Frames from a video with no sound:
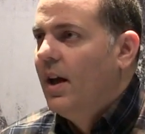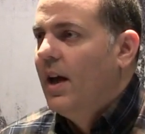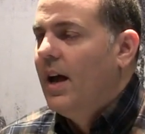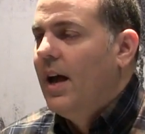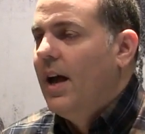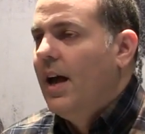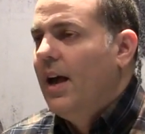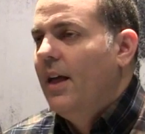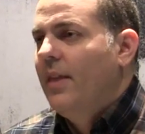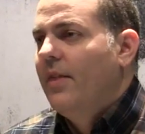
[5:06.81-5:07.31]

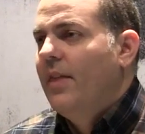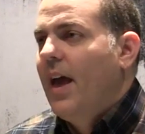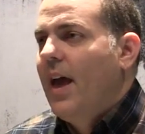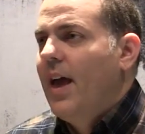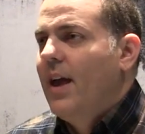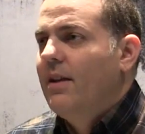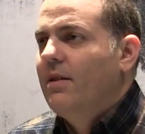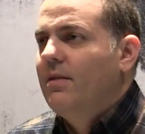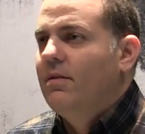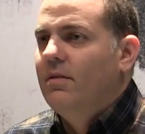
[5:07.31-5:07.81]

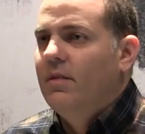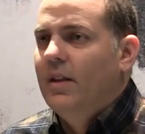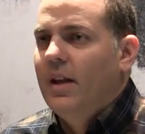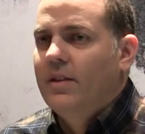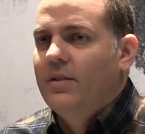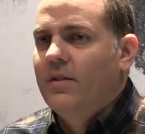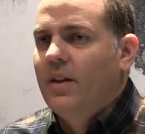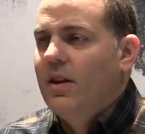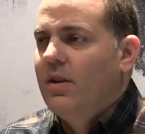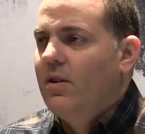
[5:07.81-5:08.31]
Then
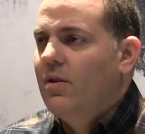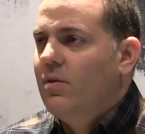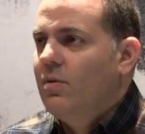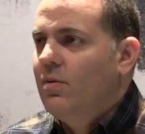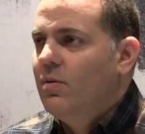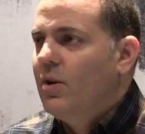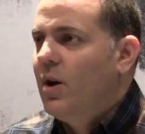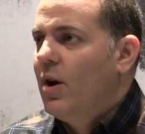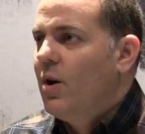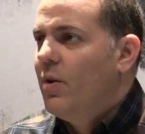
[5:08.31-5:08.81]
let's say
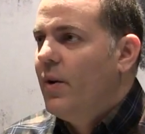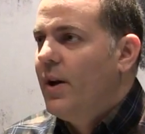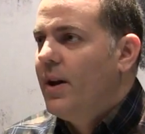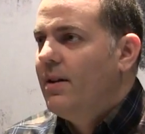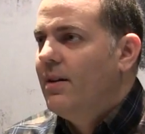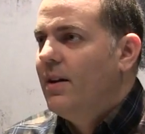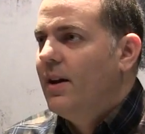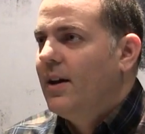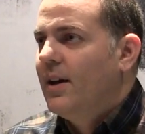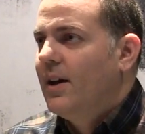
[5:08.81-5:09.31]
you go
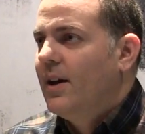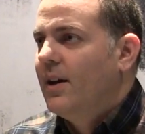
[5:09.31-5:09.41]
and